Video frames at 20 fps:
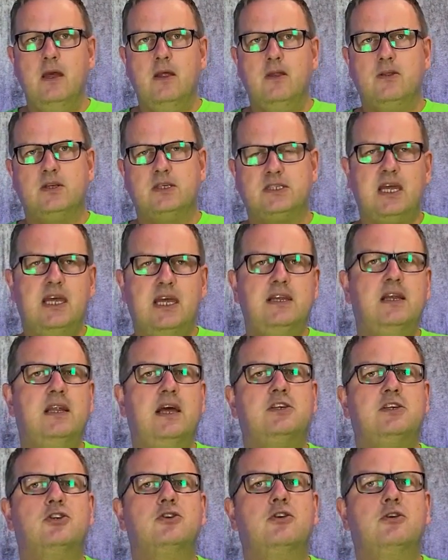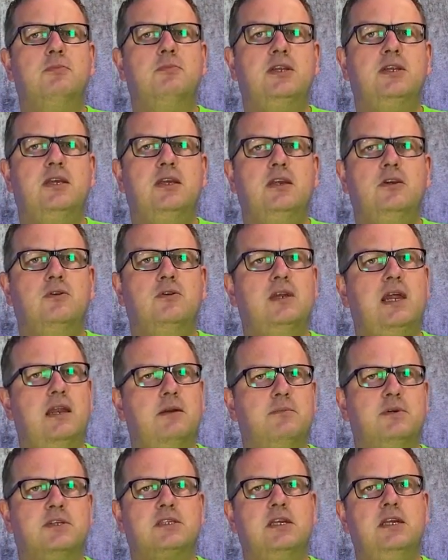The State Election Committee
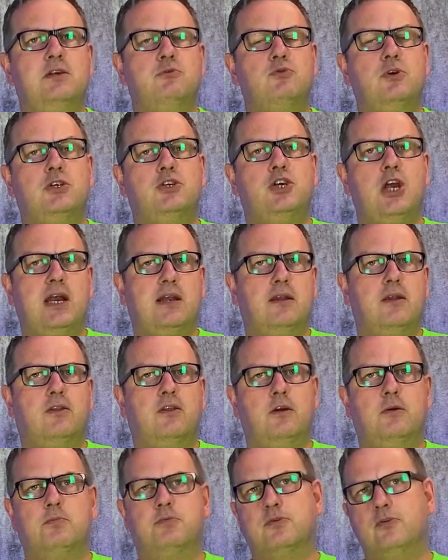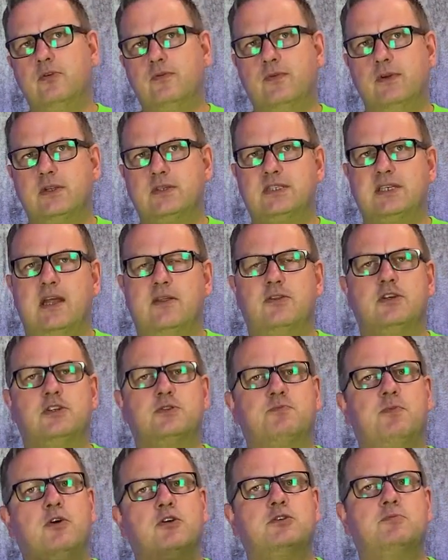unanimously rejected the approval, said the
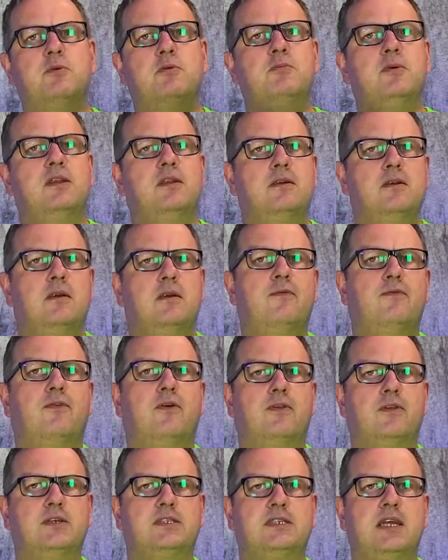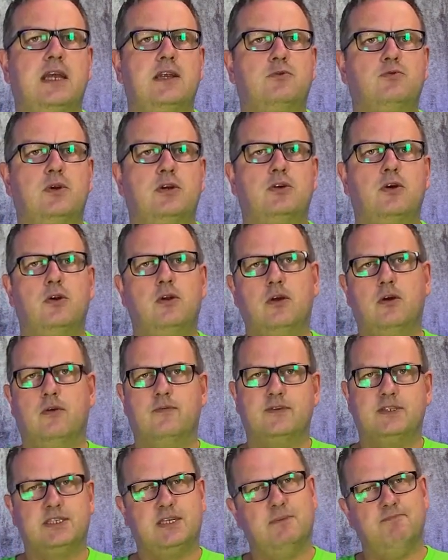spokeswoman for the State Returning
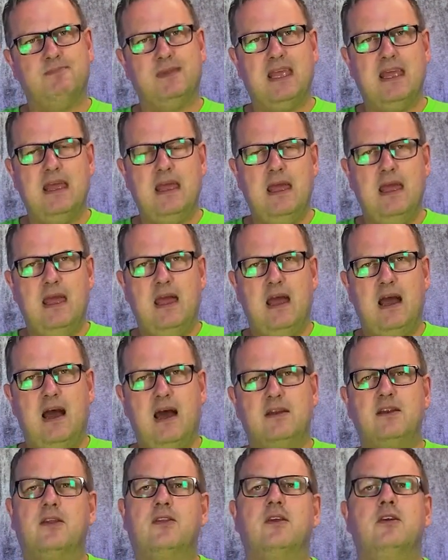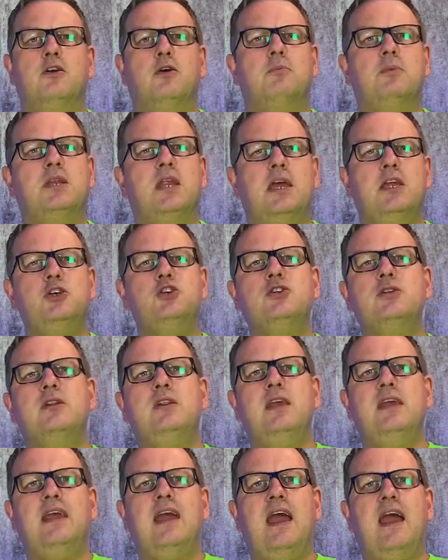Officer. Under the nomination,
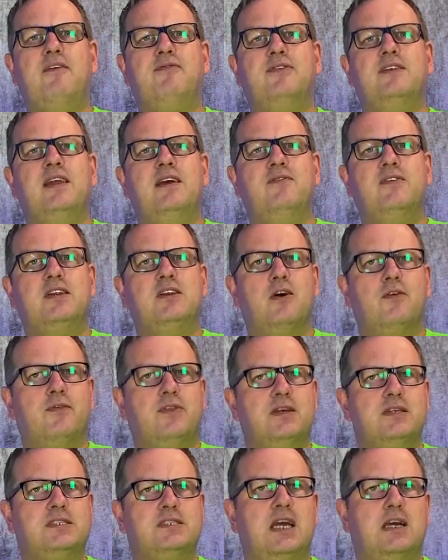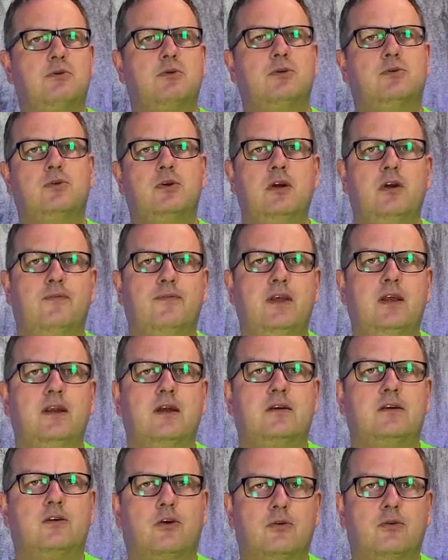the affidavit of the Secretary of the
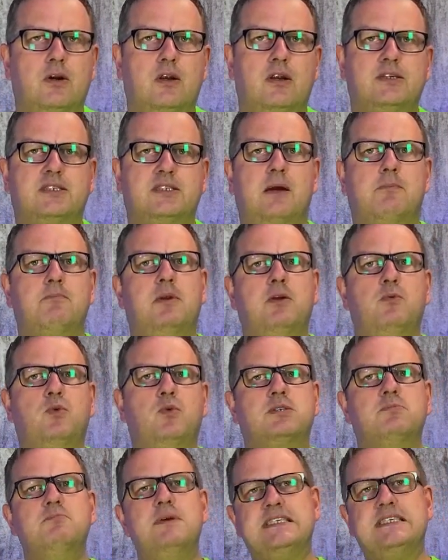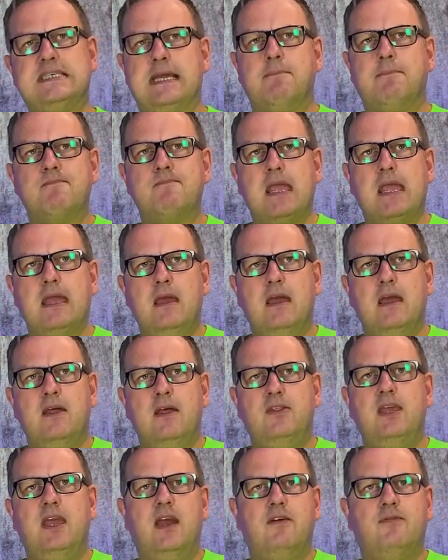Electoral Assembly was missing.
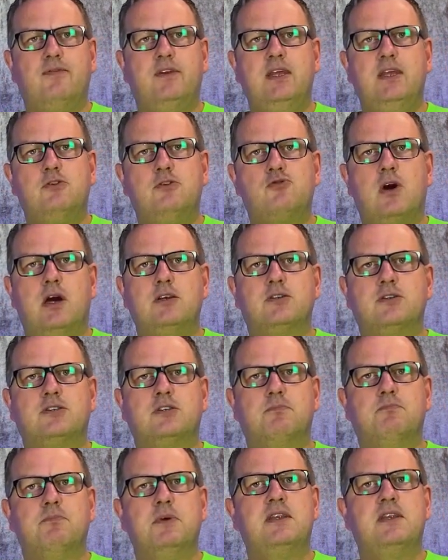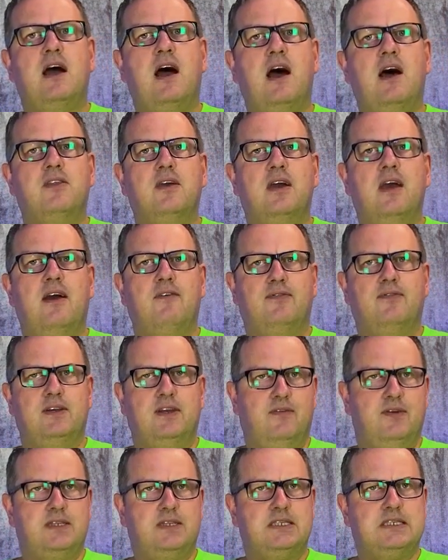The AfD tried to submit other
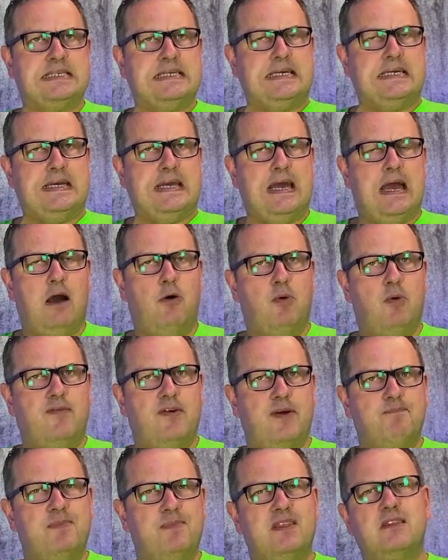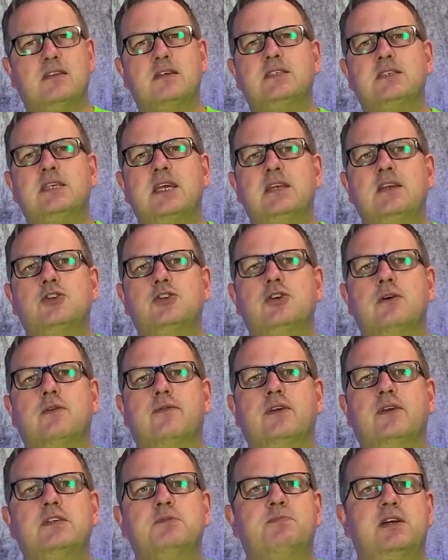affidavits. However, the signature
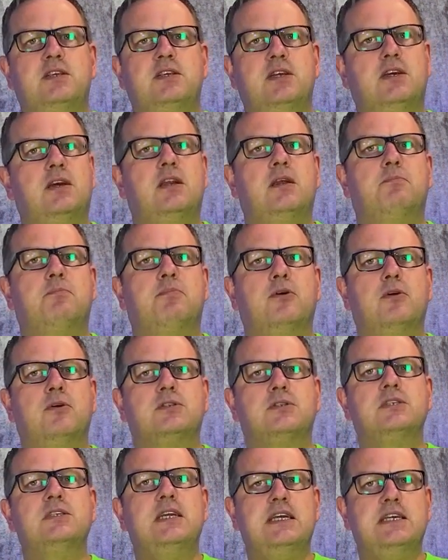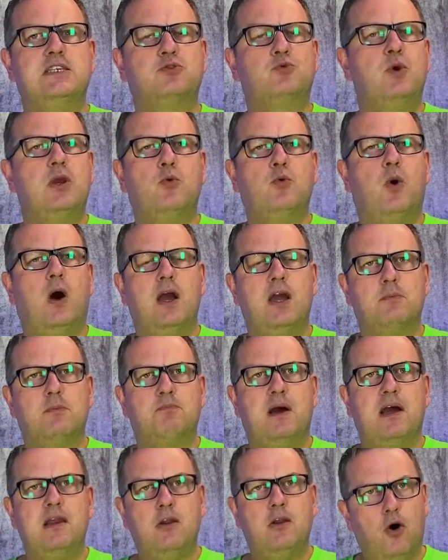of this particular person is
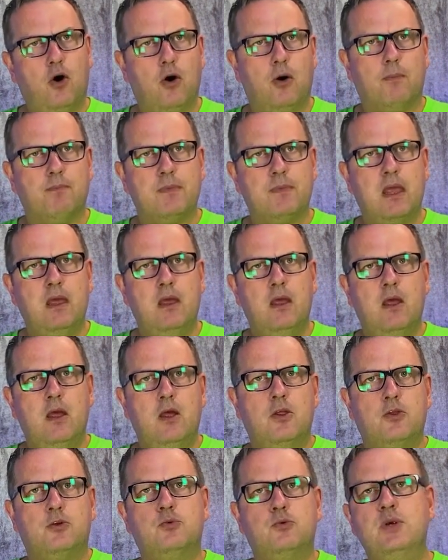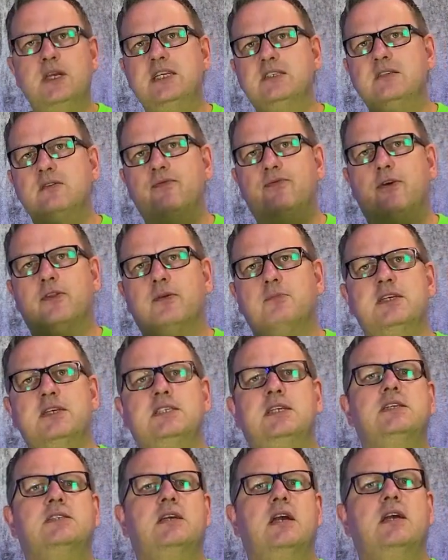required by law. The reason for the
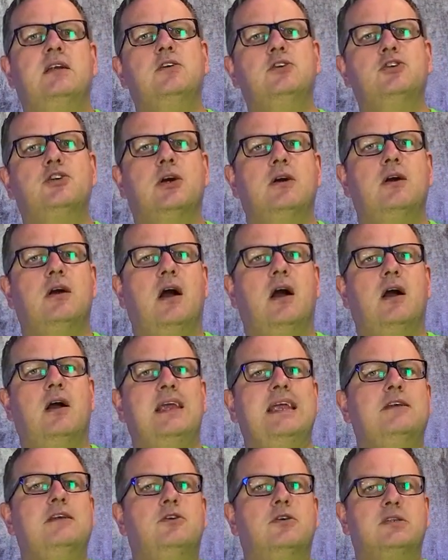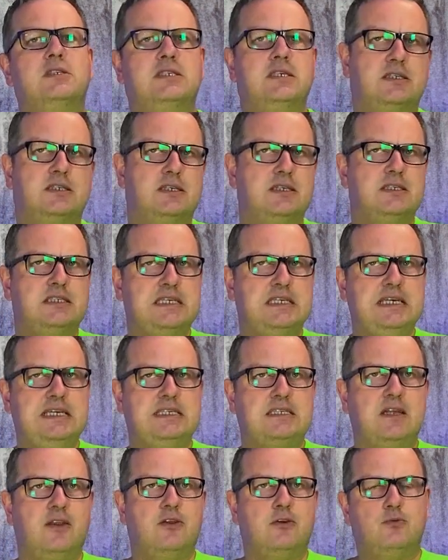missing signature are
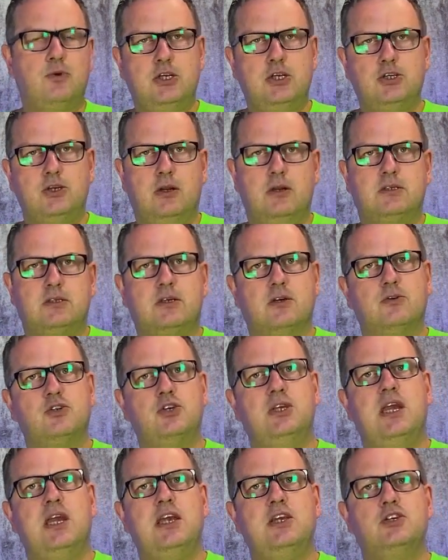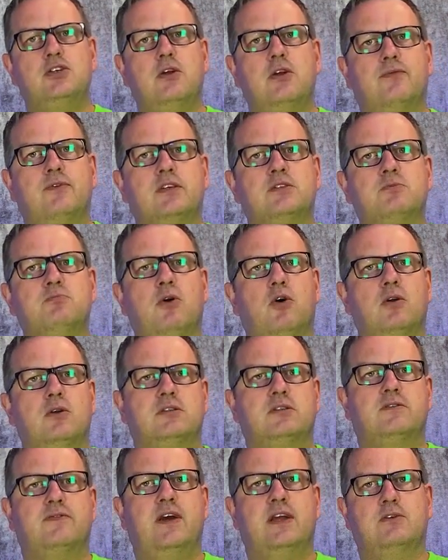inconsistencies in the regional association of the
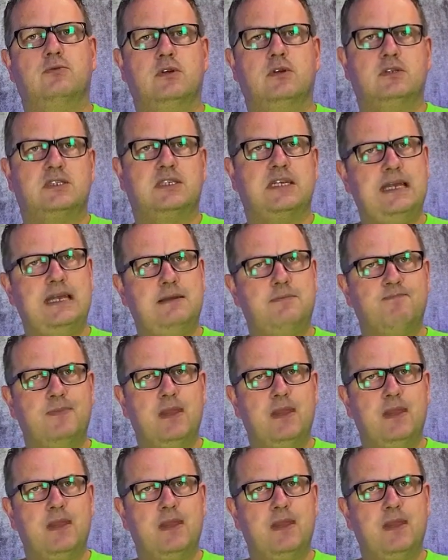smallest federal state.